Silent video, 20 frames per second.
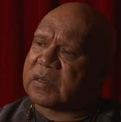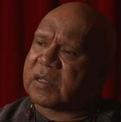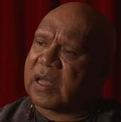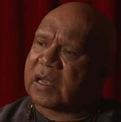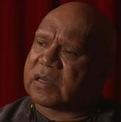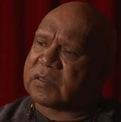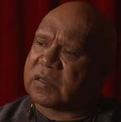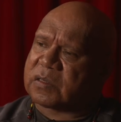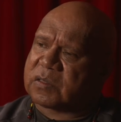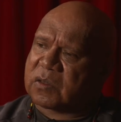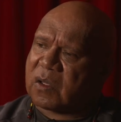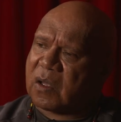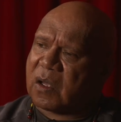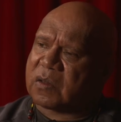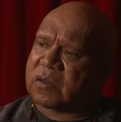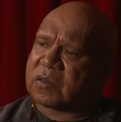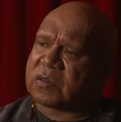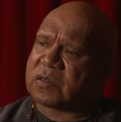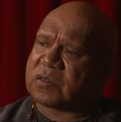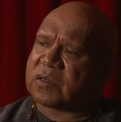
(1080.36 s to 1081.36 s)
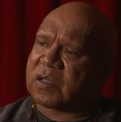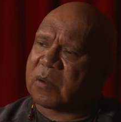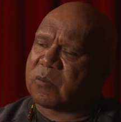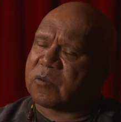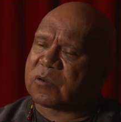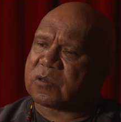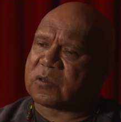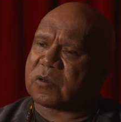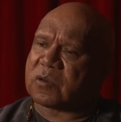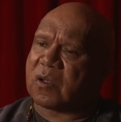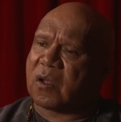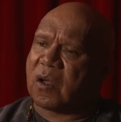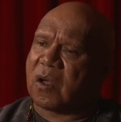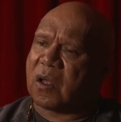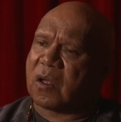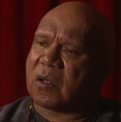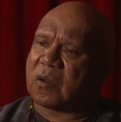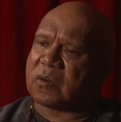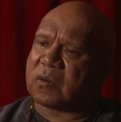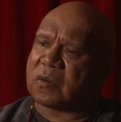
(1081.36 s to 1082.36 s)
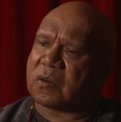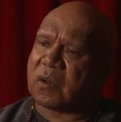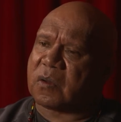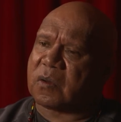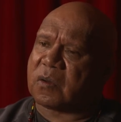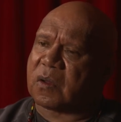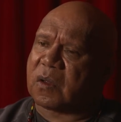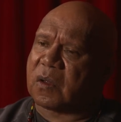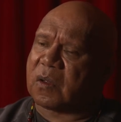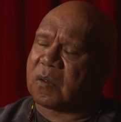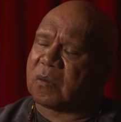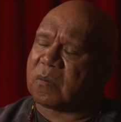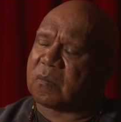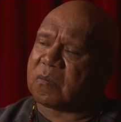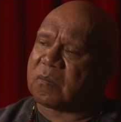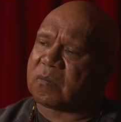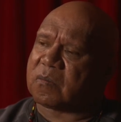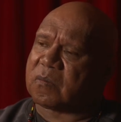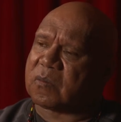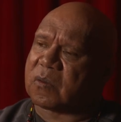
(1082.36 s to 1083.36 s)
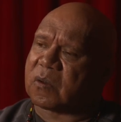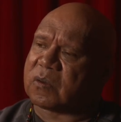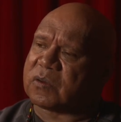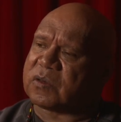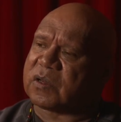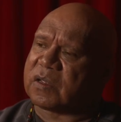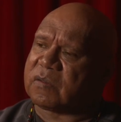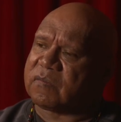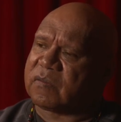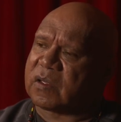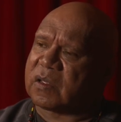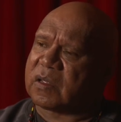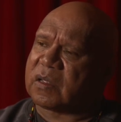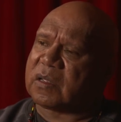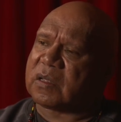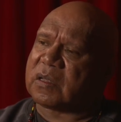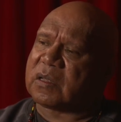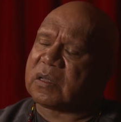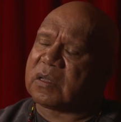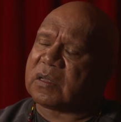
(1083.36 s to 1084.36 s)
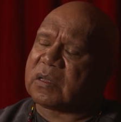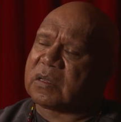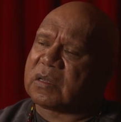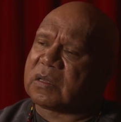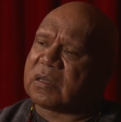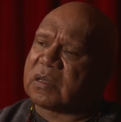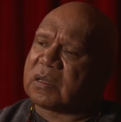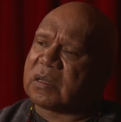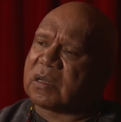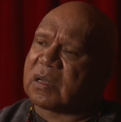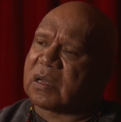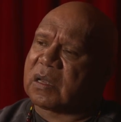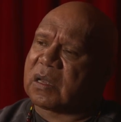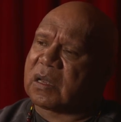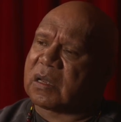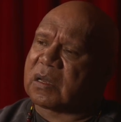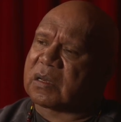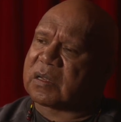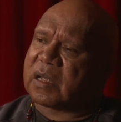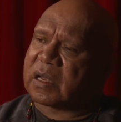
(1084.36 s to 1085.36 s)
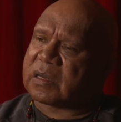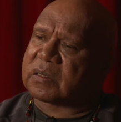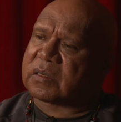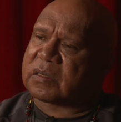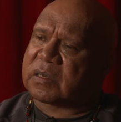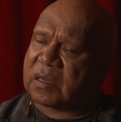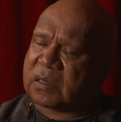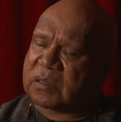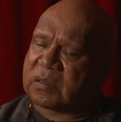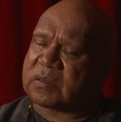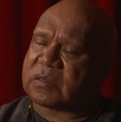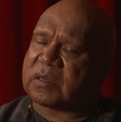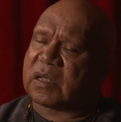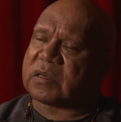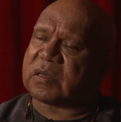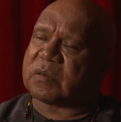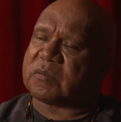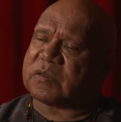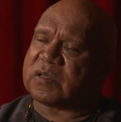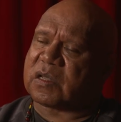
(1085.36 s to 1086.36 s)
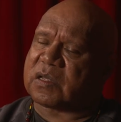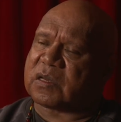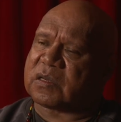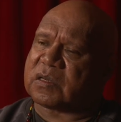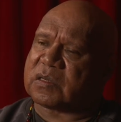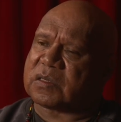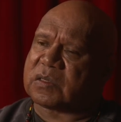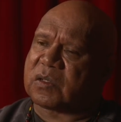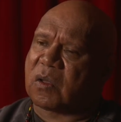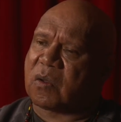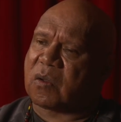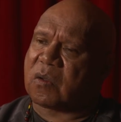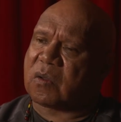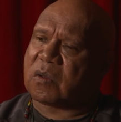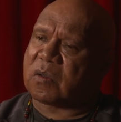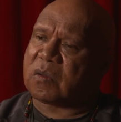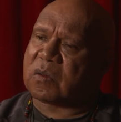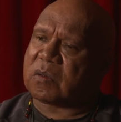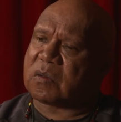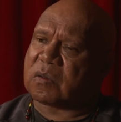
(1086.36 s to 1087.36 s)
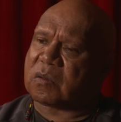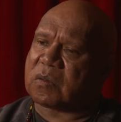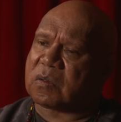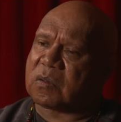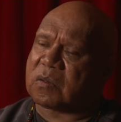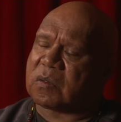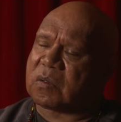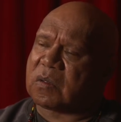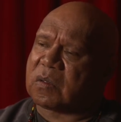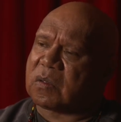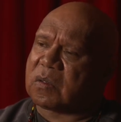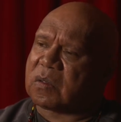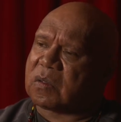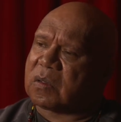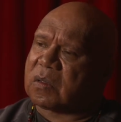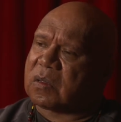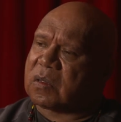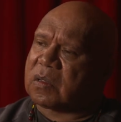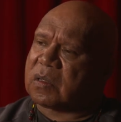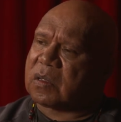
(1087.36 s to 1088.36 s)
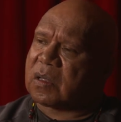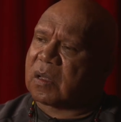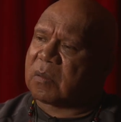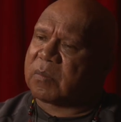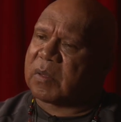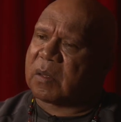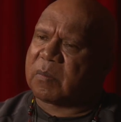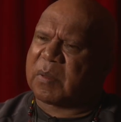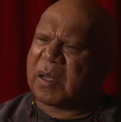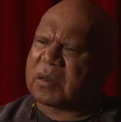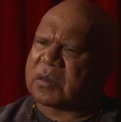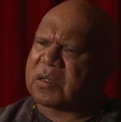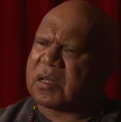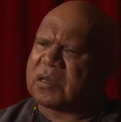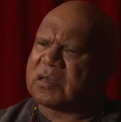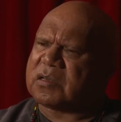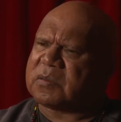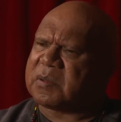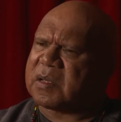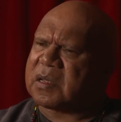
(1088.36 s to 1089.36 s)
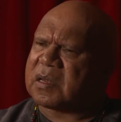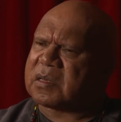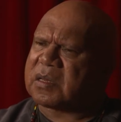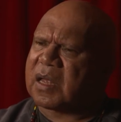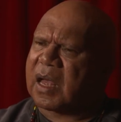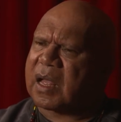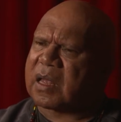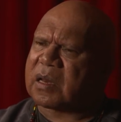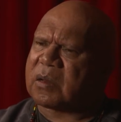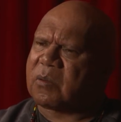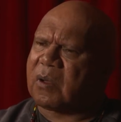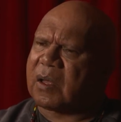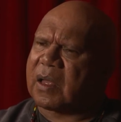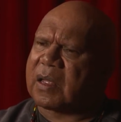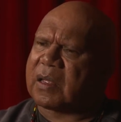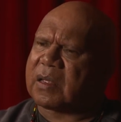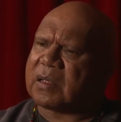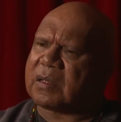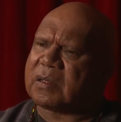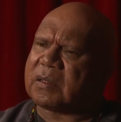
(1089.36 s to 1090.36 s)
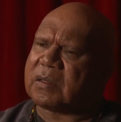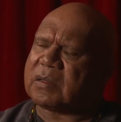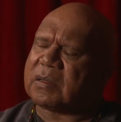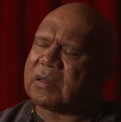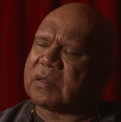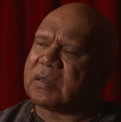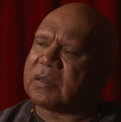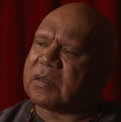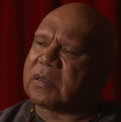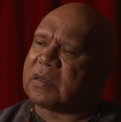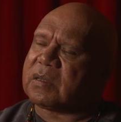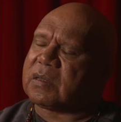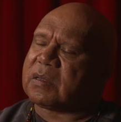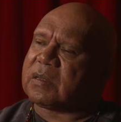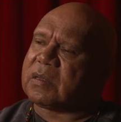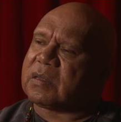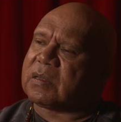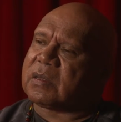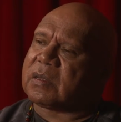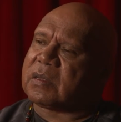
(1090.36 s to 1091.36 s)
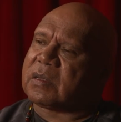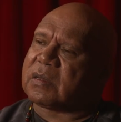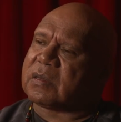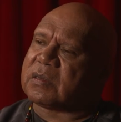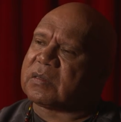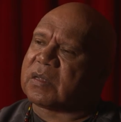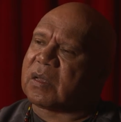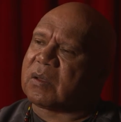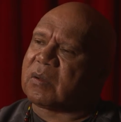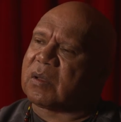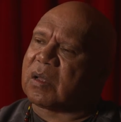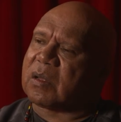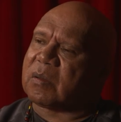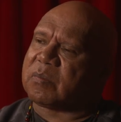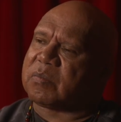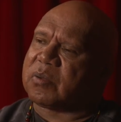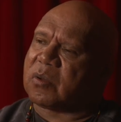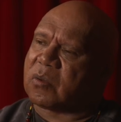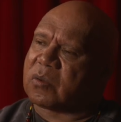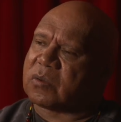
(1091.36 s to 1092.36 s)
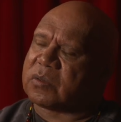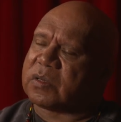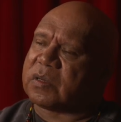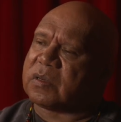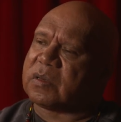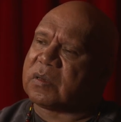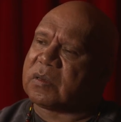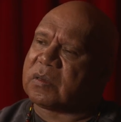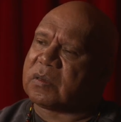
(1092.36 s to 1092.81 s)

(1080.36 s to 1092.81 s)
"Catch this guy, there's this Aboriginal guy on TV, and catch him singing this song, you know, about kids being taken away." And so Paul did.